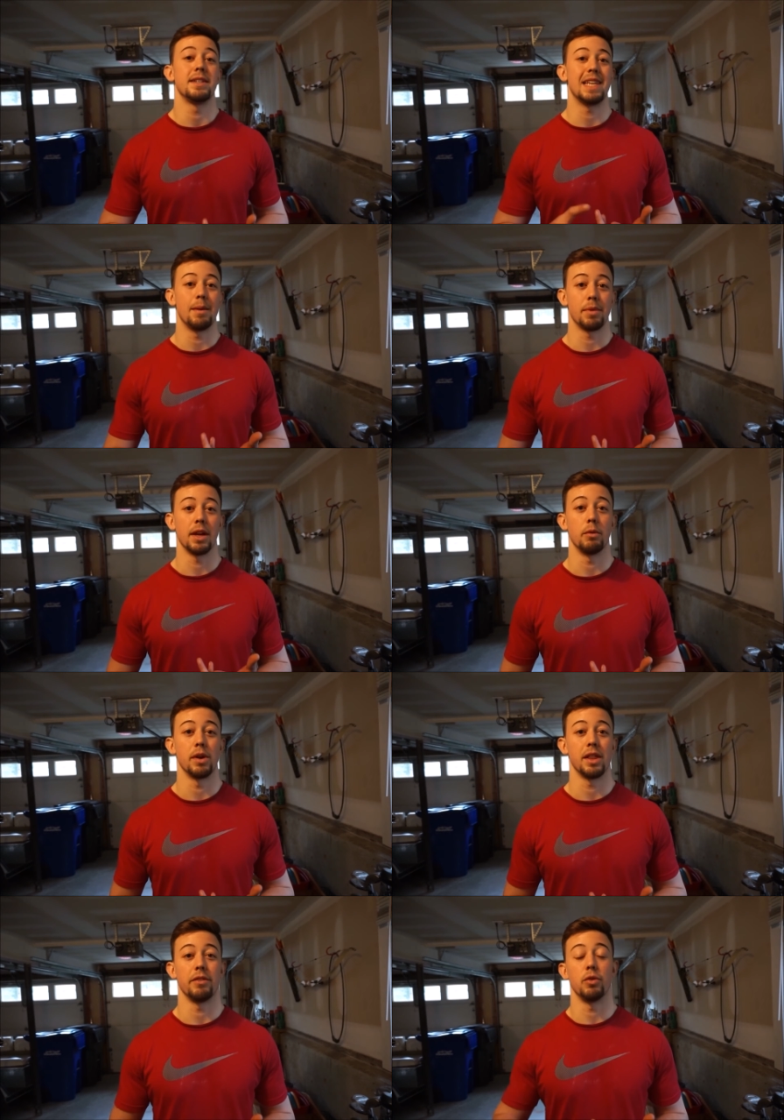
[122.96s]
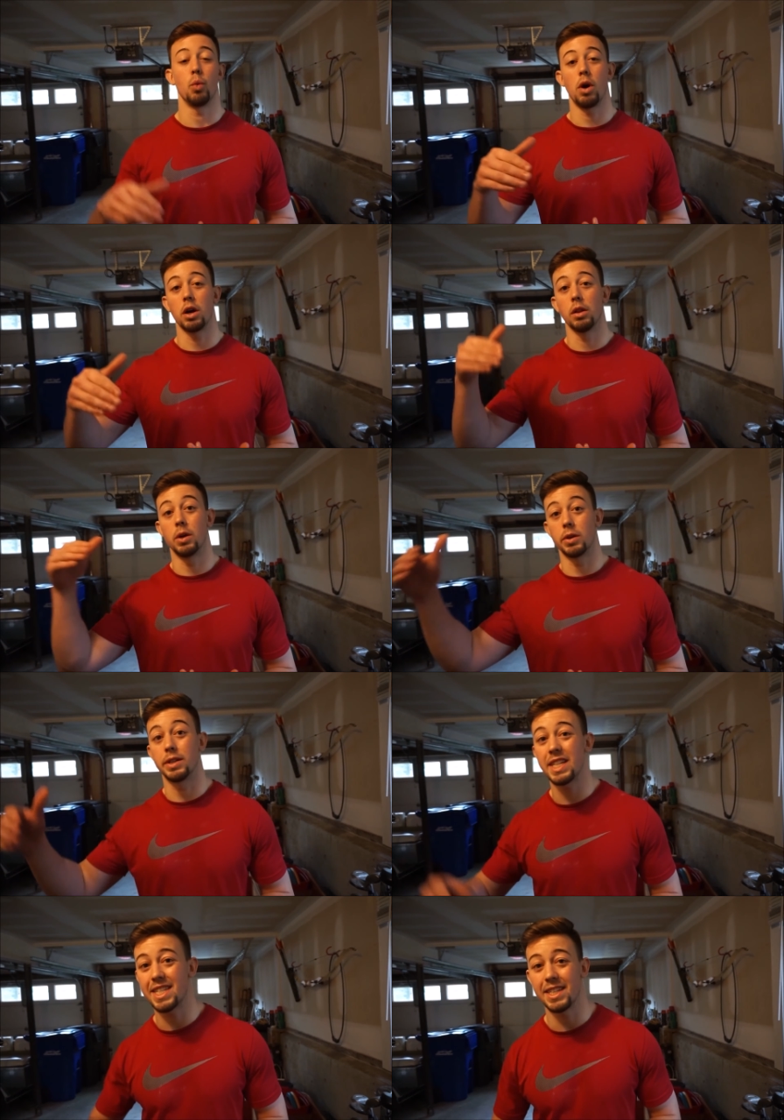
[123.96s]
Same thing with if you walk a longer
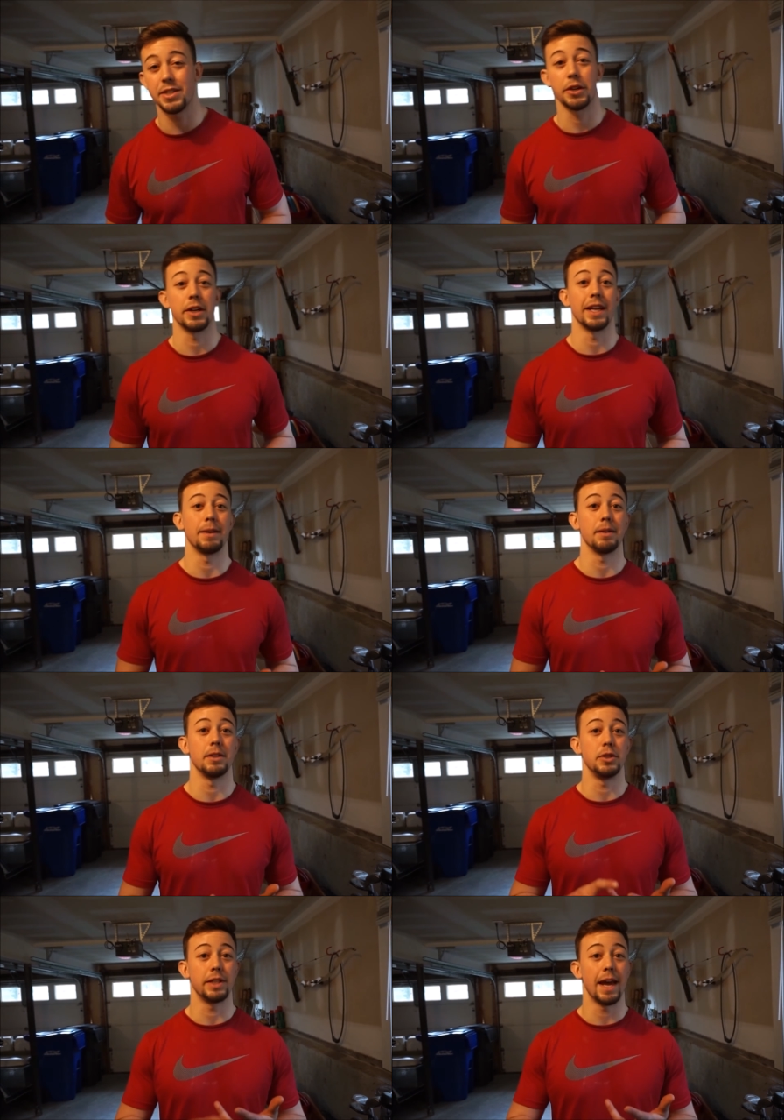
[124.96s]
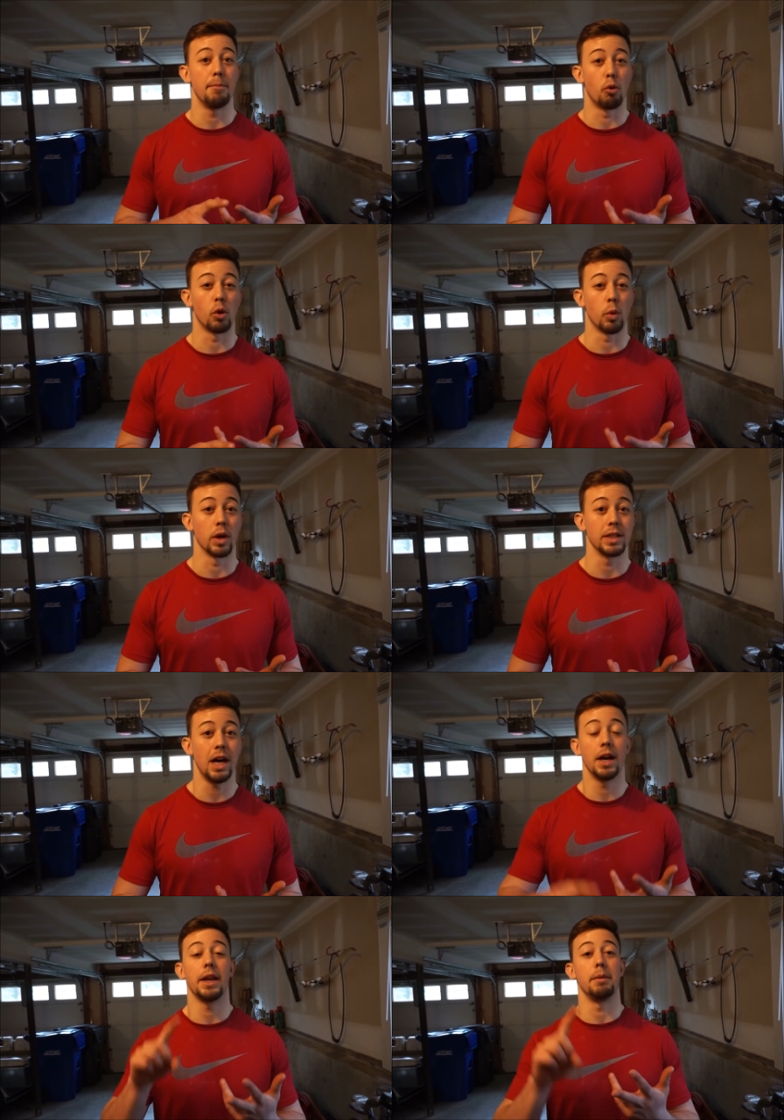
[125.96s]
distance, you're gonna get more work
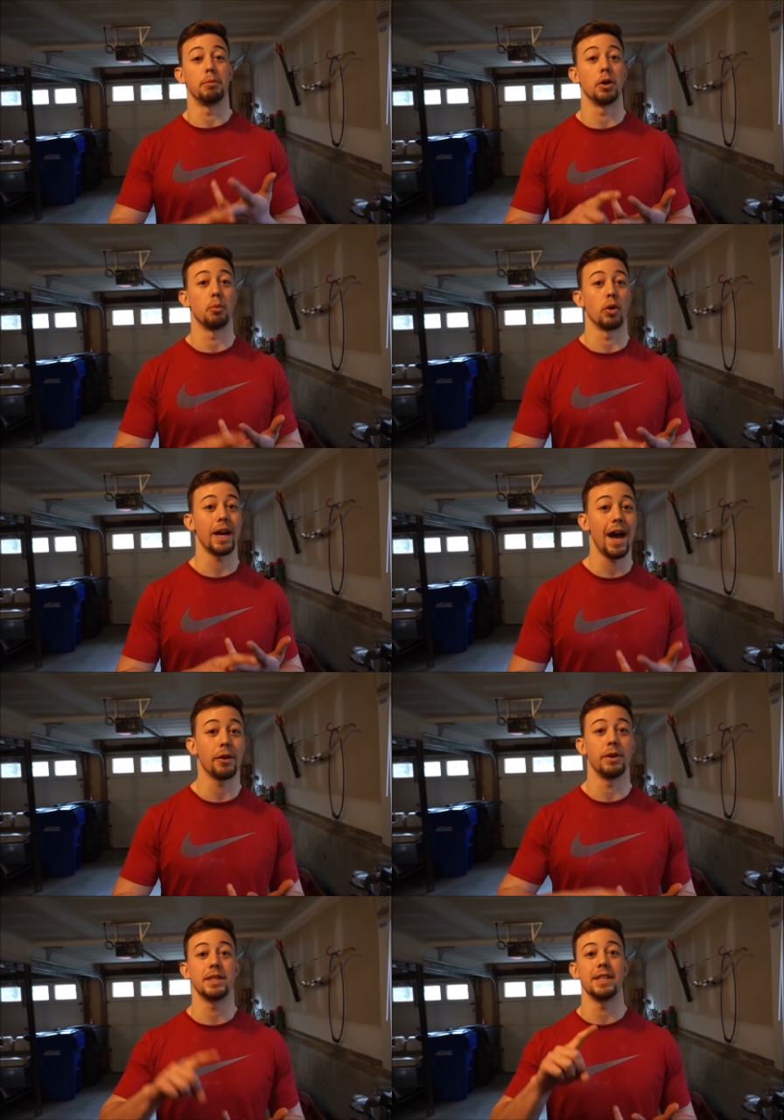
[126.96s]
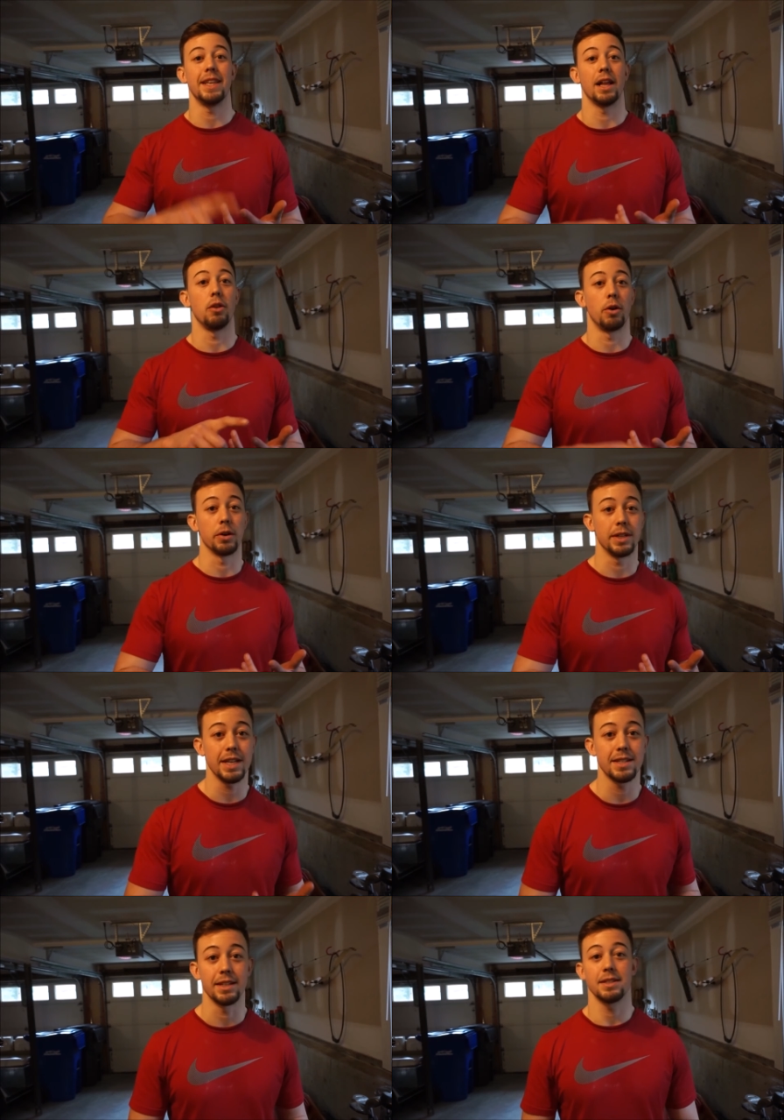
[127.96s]
done and burn more calories in that longer
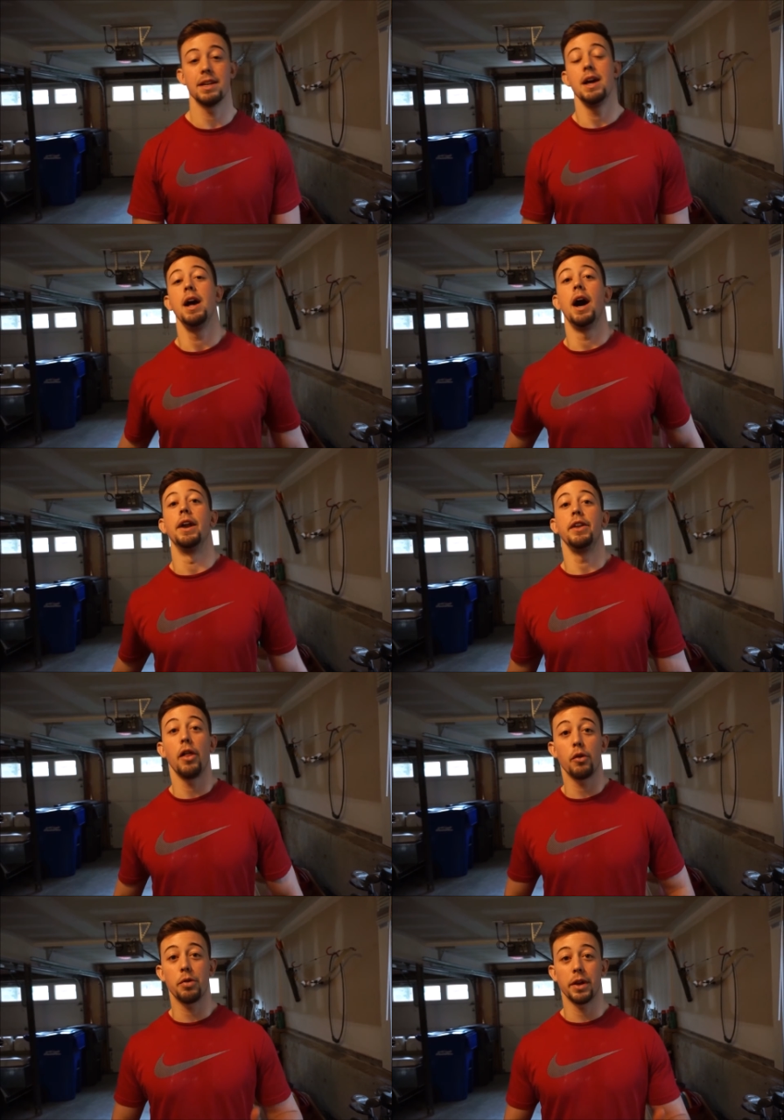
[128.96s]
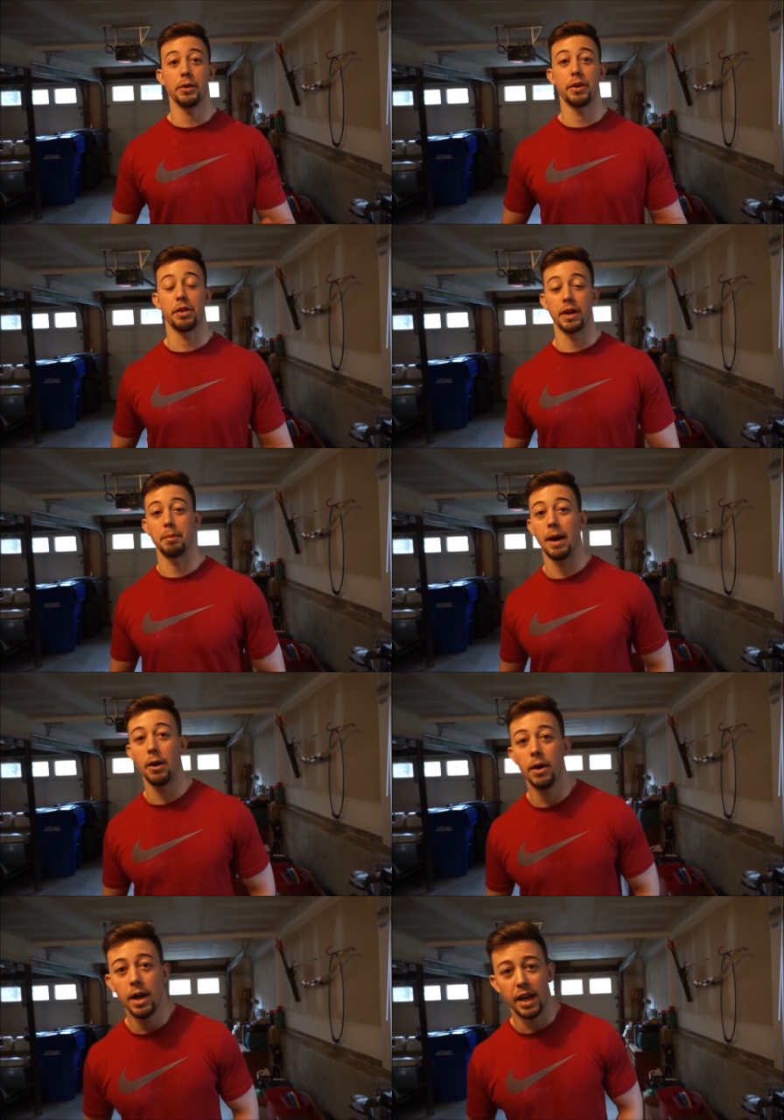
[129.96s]
distance. Another thing you can think
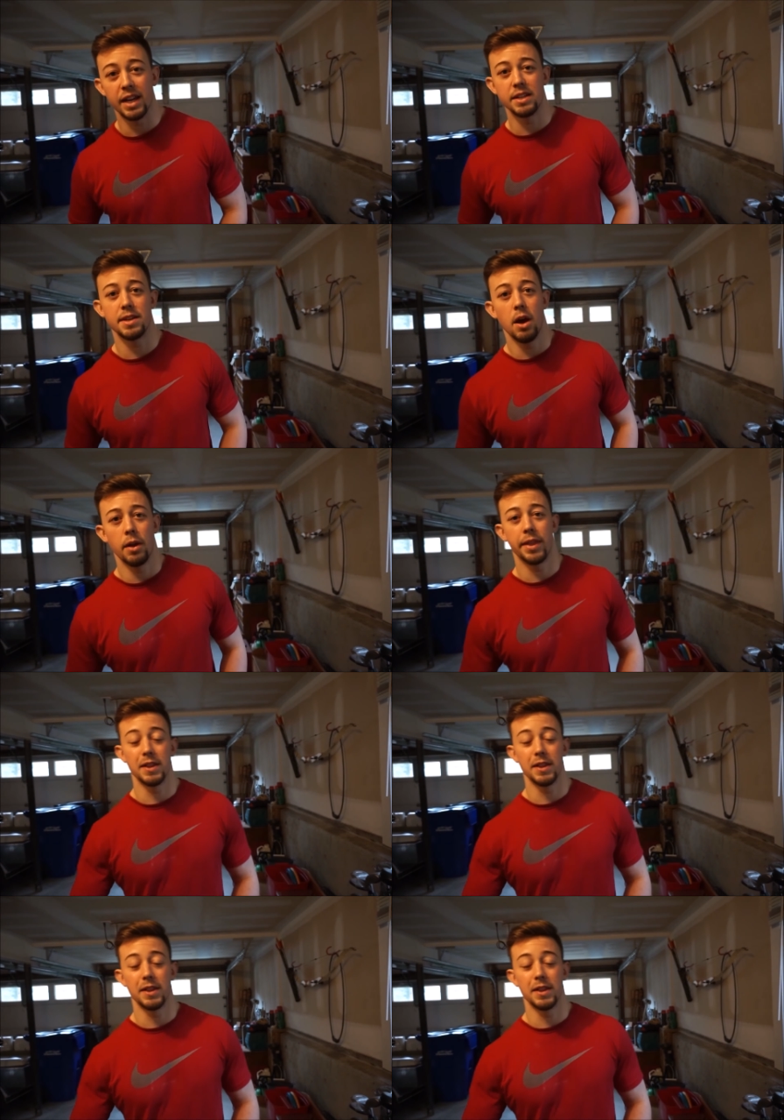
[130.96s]
about is the